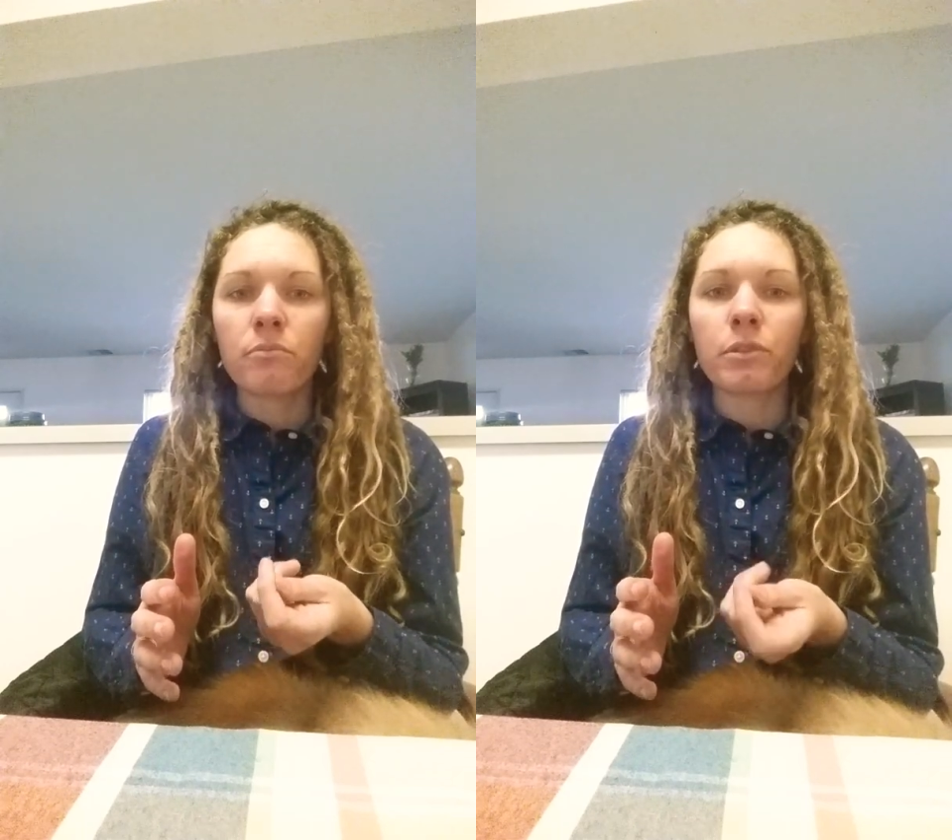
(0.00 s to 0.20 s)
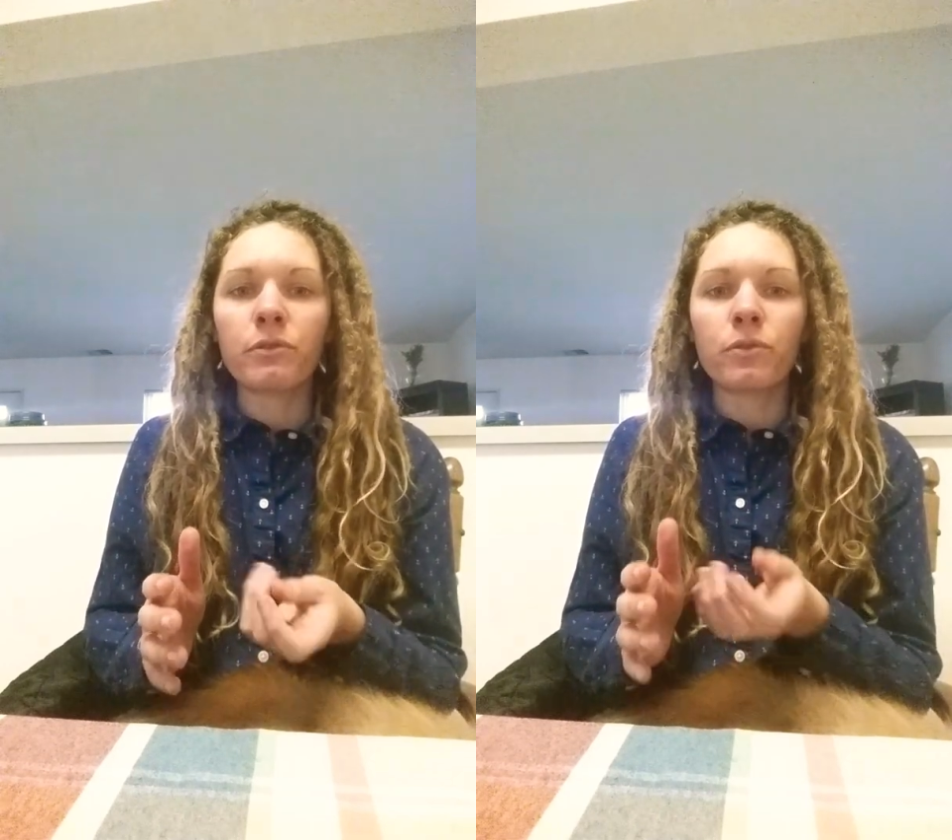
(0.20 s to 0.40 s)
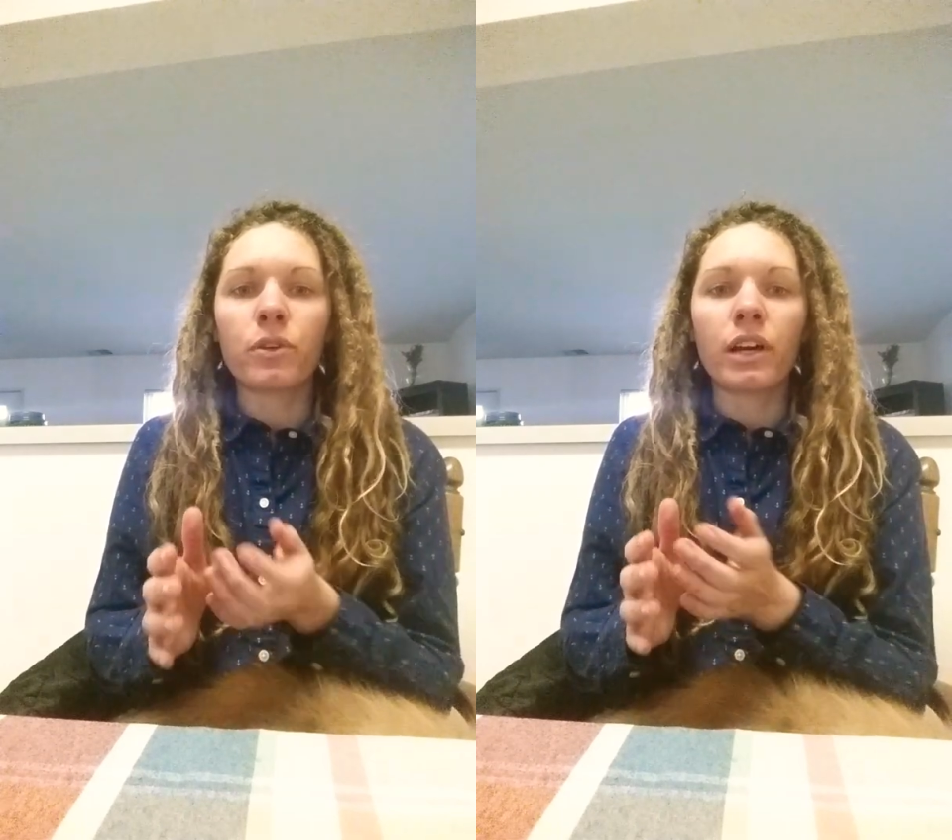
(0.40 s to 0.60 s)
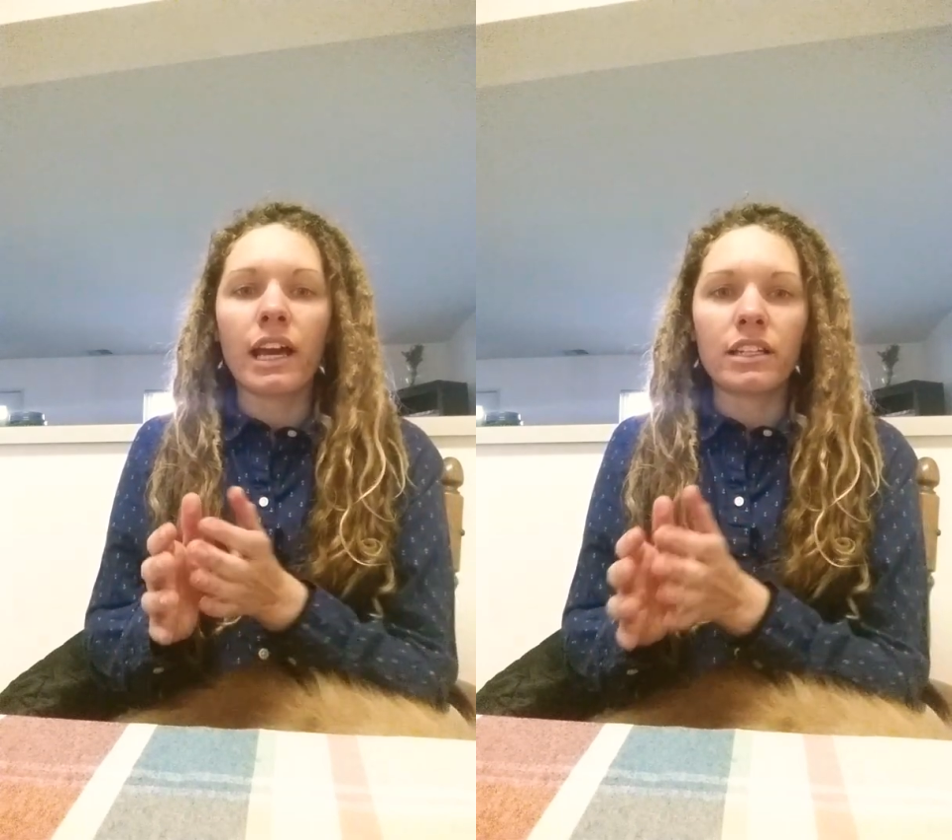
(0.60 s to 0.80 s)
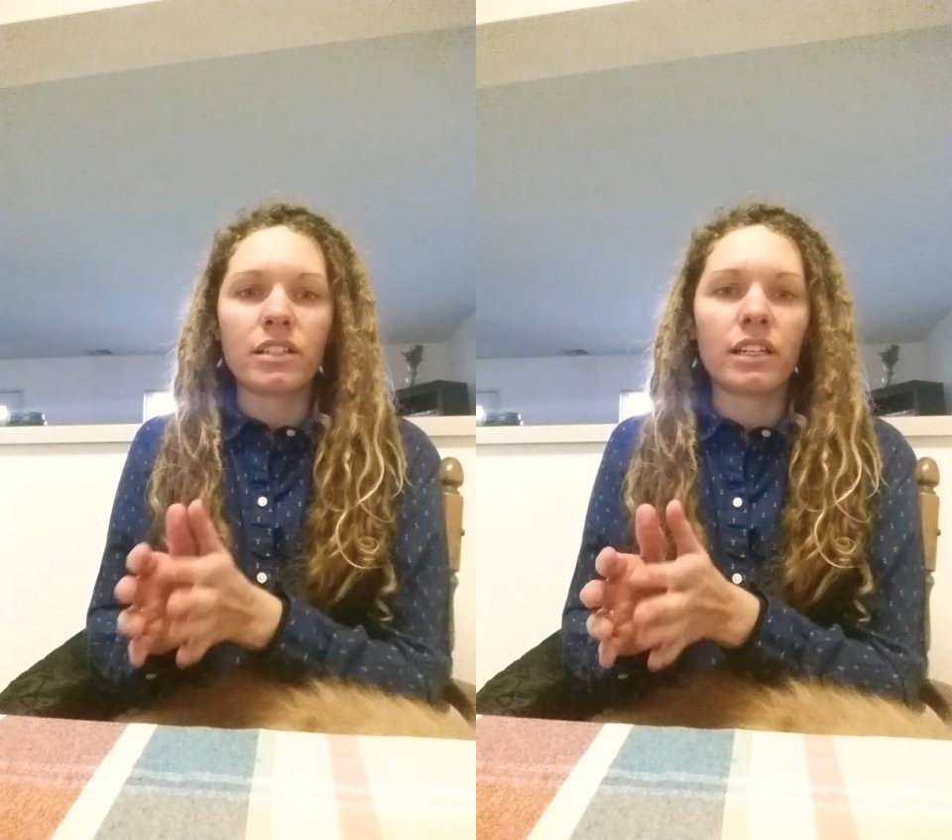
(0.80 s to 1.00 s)
before
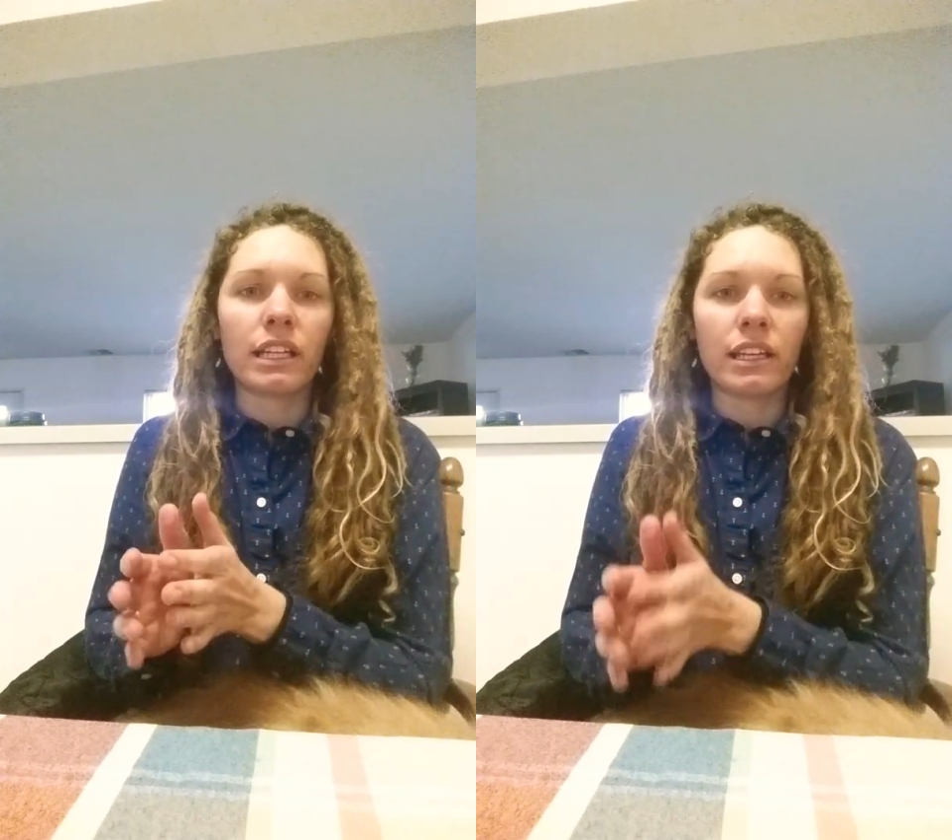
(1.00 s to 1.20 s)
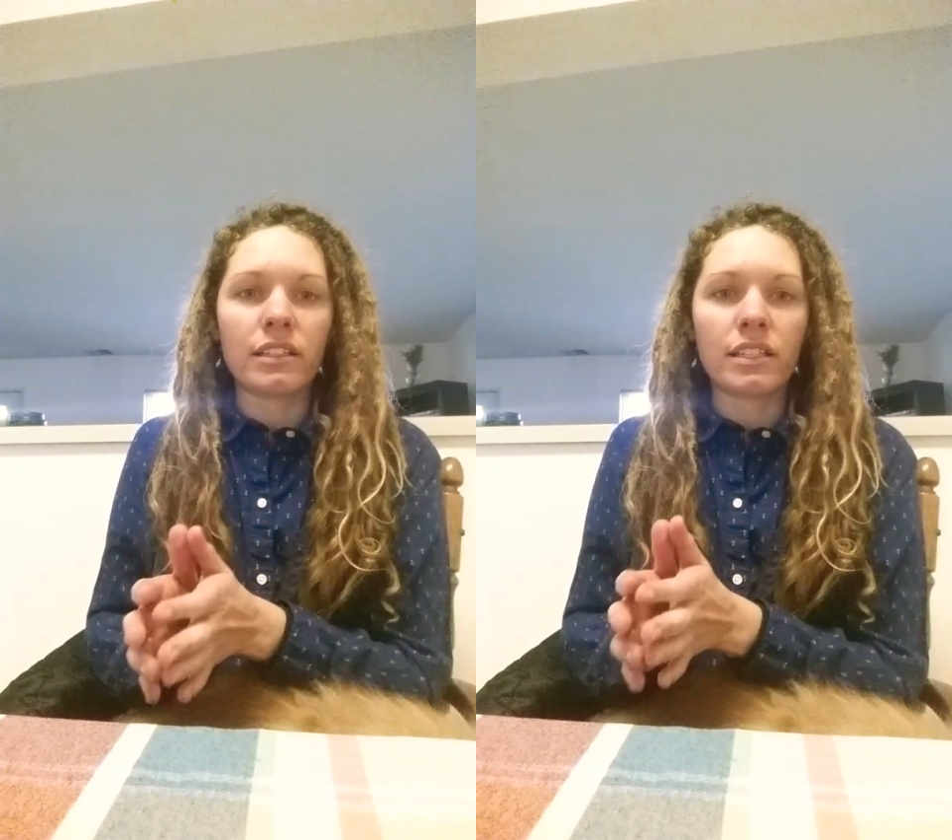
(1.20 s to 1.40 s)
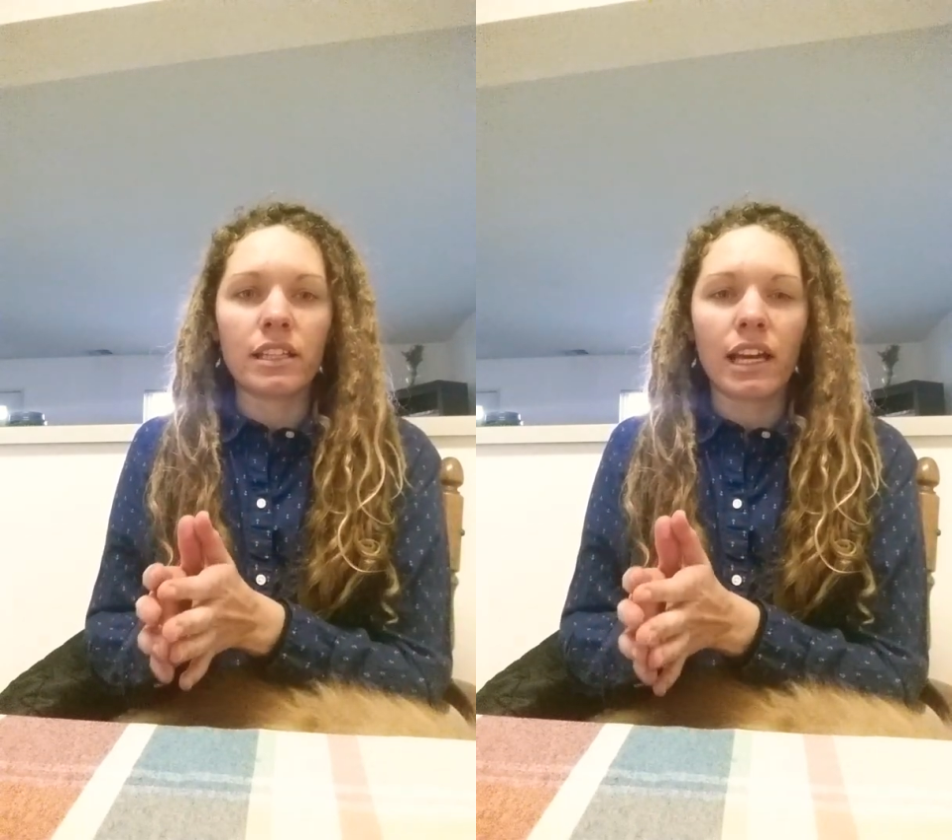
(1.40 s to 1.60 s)
entering into